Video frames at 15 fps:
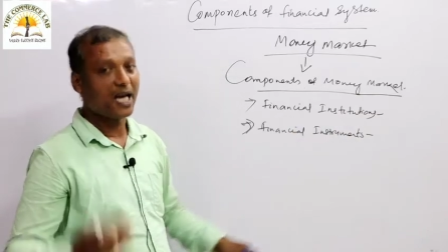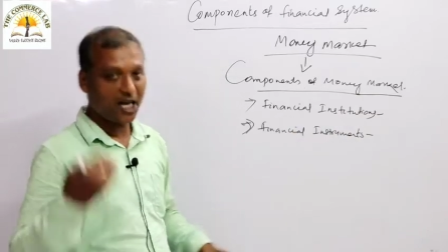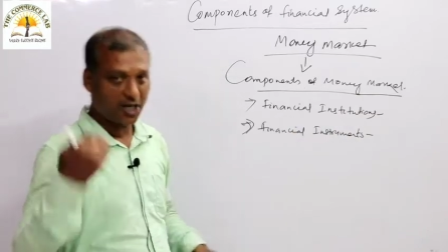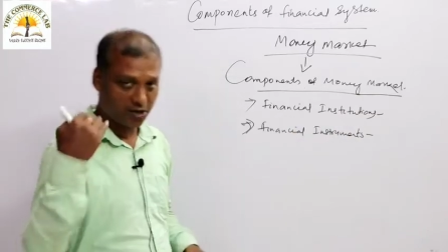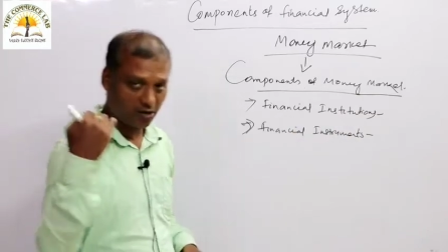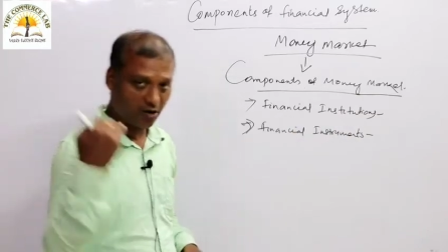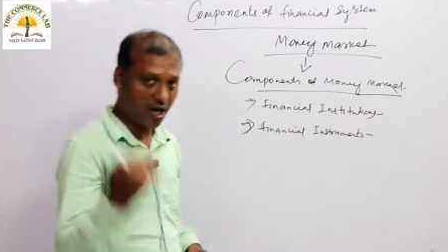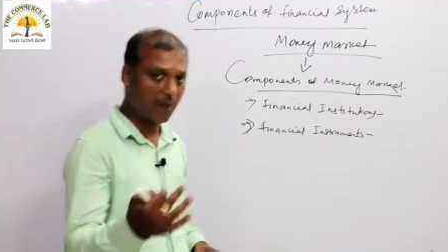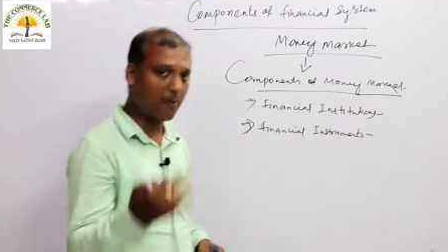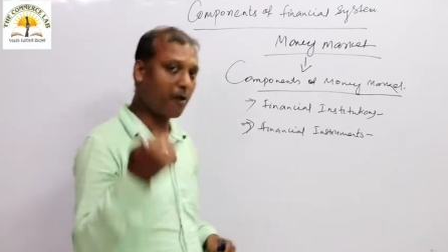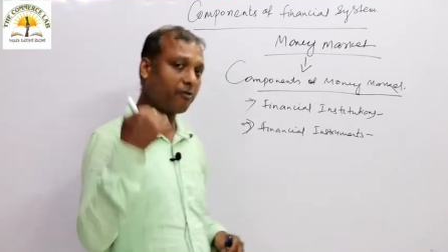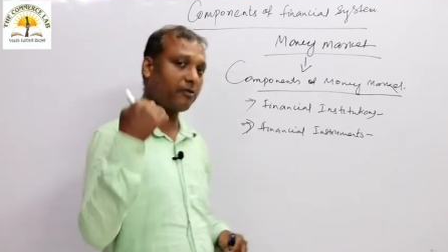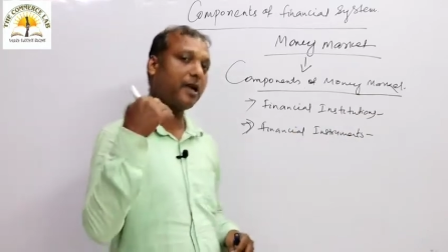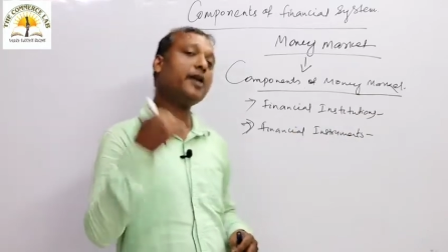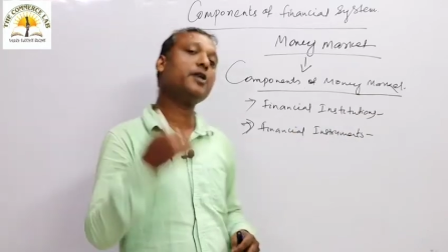Let us talk
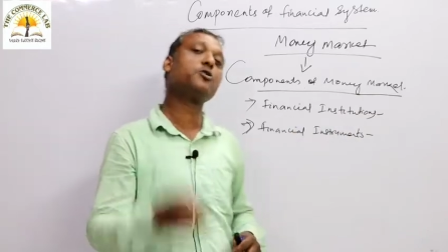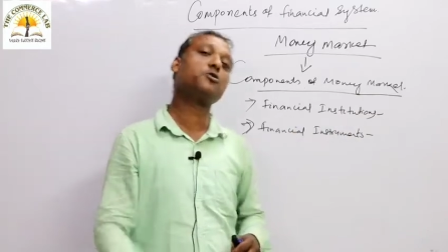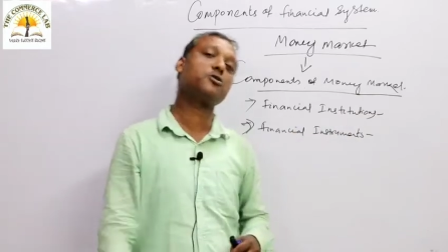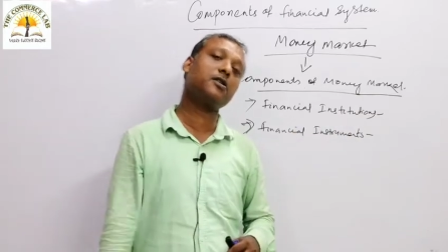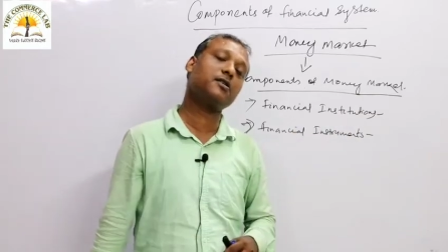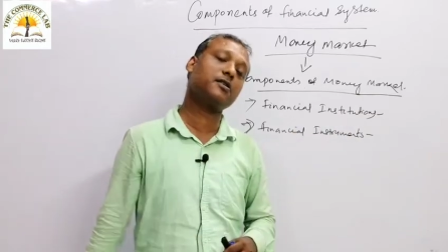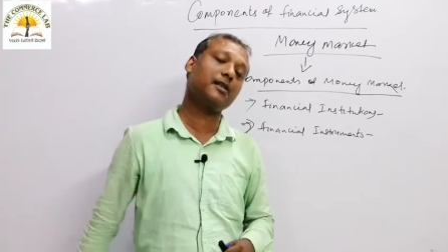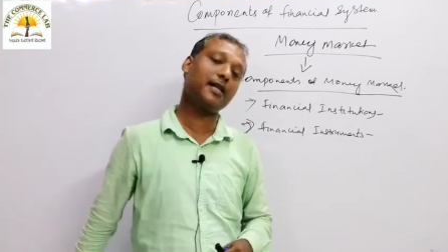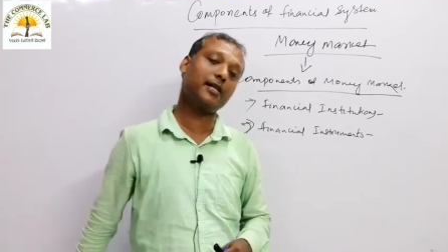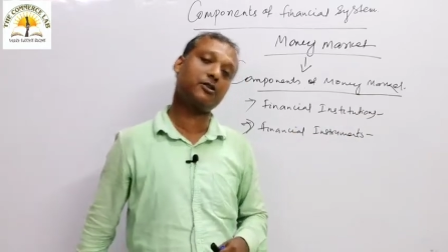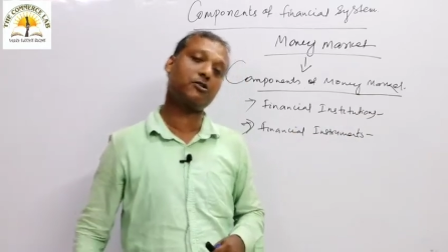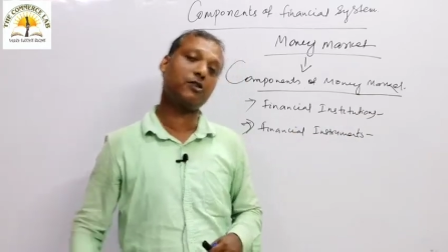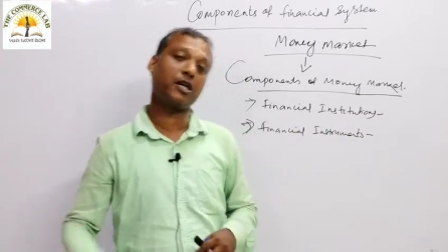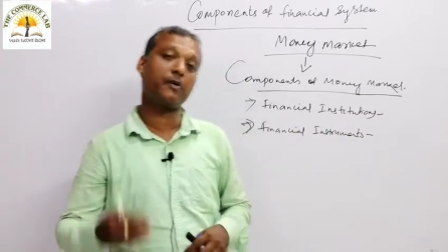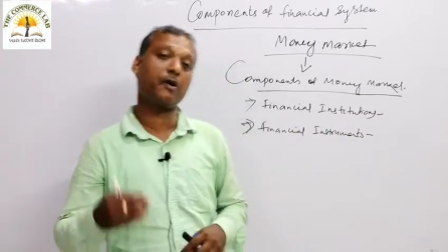about the institutions. Let
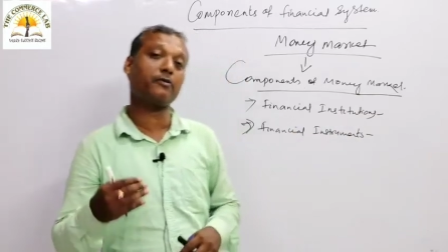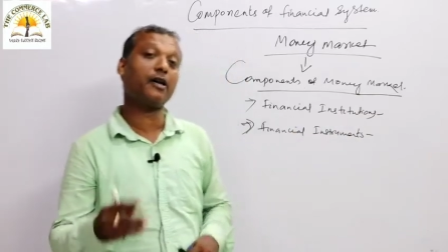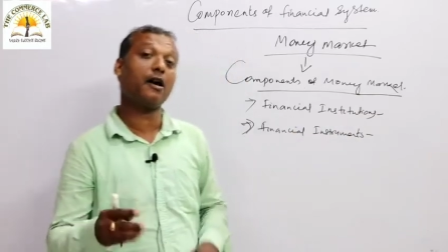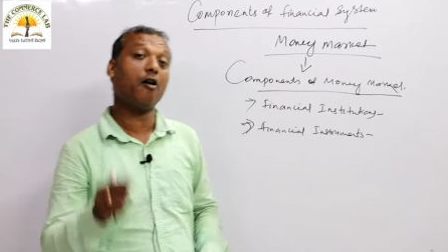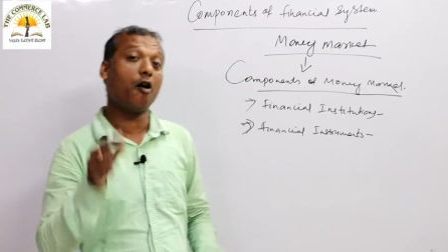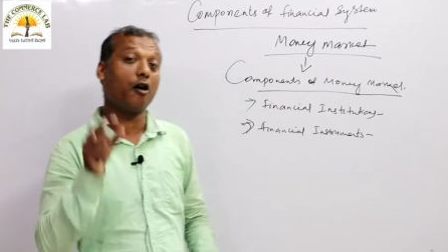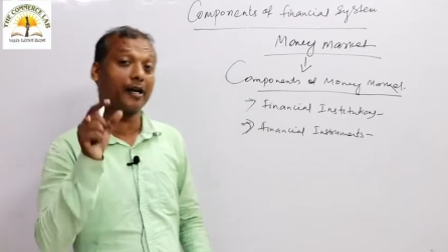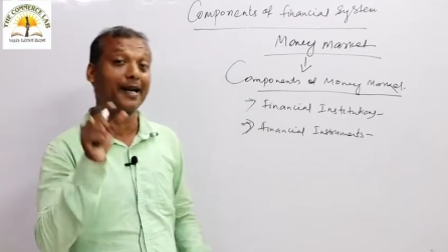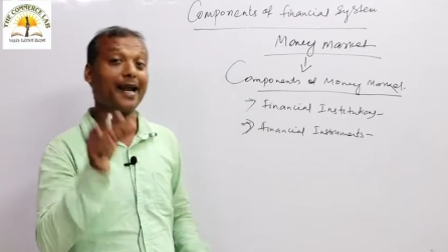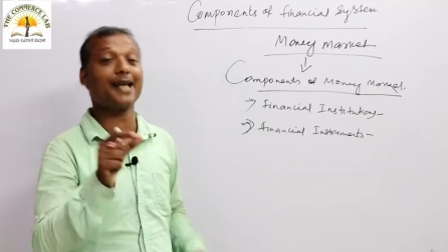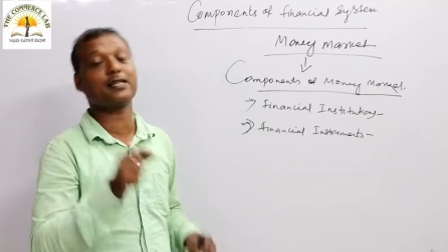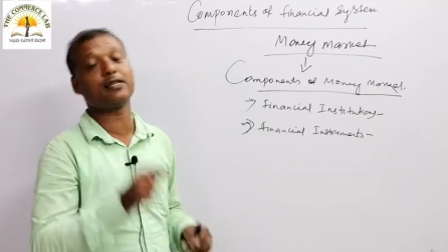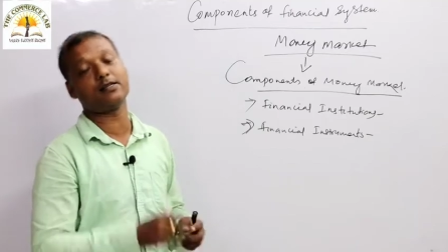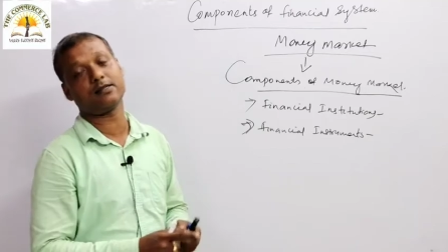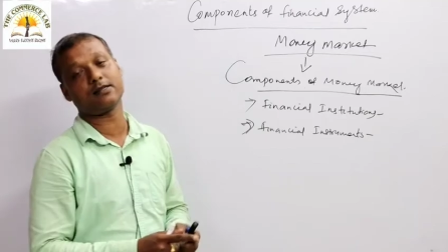us talk about the
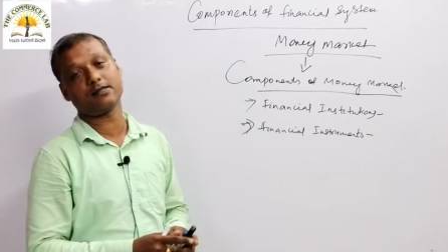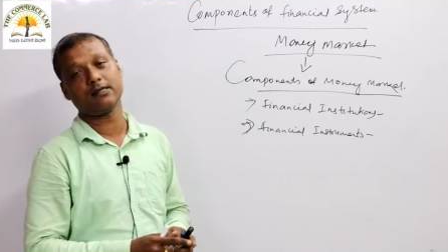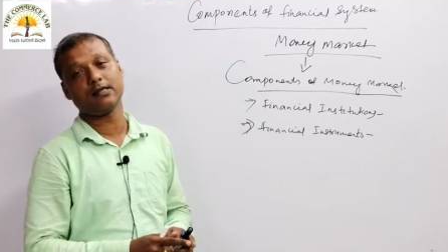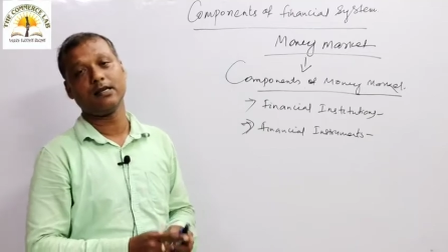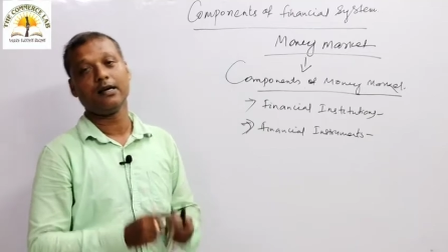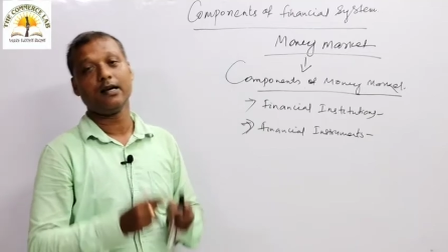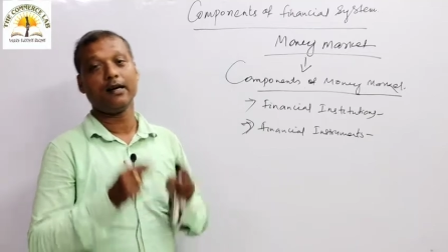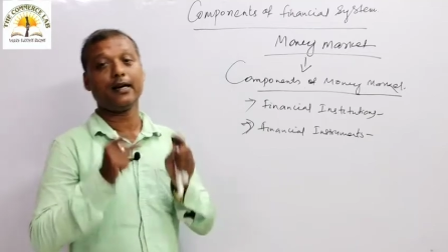organizations.